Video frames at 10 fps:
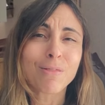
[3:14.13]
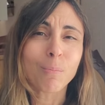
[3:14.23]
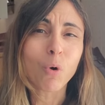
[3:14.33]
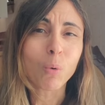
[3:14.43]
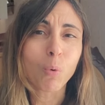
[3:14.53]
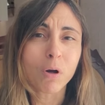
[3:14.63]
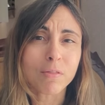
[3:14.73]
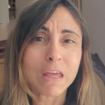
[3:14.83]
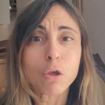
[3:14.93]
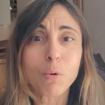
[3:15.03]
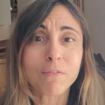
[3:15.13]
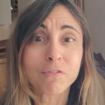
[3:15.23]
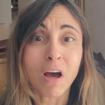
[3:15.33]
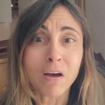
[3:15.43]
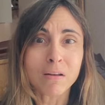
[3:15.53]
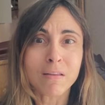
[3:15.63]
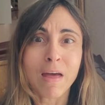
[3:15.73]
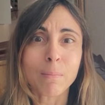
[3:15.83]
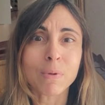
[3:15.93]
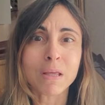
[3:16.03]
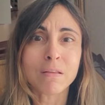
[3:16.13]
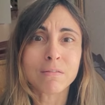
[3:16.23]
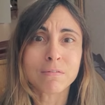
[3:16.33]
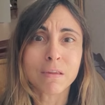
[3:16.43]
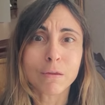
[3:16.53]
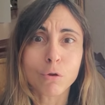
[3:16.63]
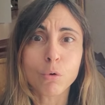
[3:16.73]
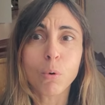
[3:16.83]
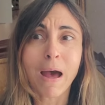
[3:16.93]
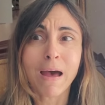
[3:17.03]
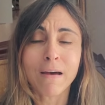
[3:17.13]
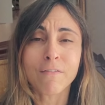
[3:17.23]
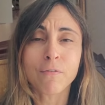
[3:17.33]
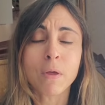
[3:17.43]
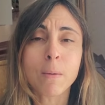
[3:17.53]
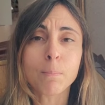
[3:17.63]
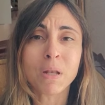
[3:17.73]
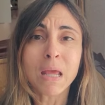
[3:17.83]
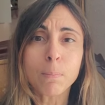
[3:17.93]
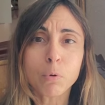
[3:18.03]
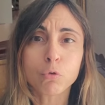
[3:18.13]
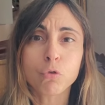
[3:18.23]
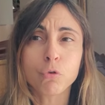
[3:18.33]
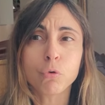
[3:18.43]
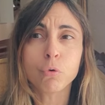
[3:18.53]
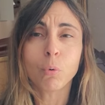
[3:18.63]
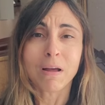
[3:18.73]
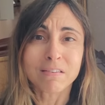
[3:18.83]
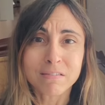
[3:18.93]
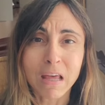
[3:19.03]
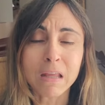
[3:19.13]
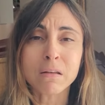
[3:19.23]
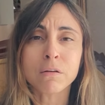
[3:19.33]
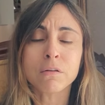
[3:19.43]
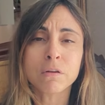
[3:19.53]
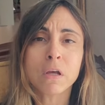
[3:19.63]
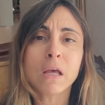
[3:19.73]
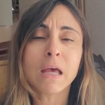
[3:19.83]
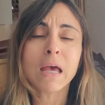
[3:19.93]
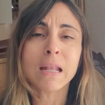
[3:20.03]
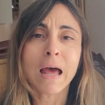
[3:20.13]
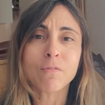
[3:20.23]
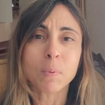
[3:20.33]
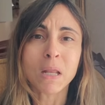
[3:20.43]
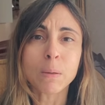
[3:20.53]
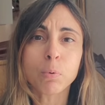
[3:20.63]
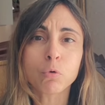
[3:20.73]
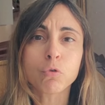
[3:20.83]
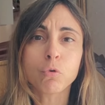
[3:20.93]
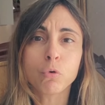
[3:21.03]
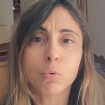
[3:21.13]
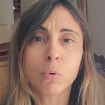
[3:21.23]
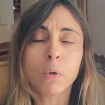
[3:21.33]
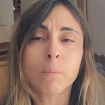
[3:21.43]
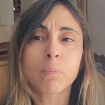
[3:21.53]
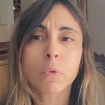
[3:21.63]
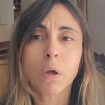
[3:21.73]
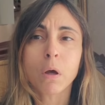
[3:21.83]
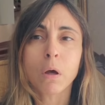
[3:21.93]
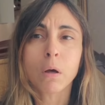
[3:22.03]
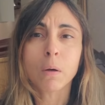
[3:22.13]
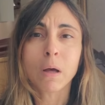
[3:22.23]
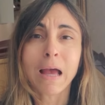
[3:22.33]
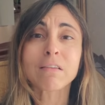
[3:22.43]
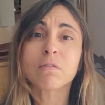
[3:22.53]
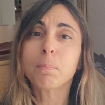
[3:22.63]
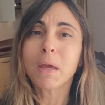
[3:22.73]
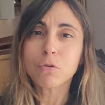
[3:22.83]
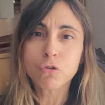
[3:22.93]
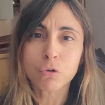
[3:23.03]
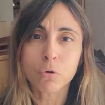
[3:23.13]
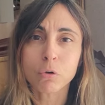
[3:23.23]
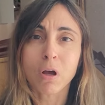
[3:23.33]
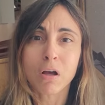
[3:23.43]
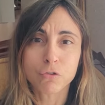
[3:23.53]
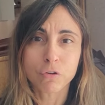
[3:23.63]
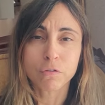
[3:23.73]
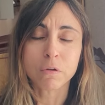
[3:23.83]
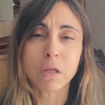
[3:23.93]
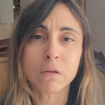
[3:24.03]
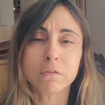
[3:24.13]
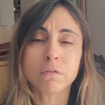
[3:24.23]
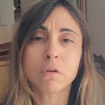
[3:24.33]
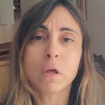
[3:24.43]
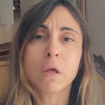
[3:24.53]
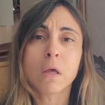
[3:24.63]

the more work that you have done, that means you have been able to ascend and have been able to expand your consciousness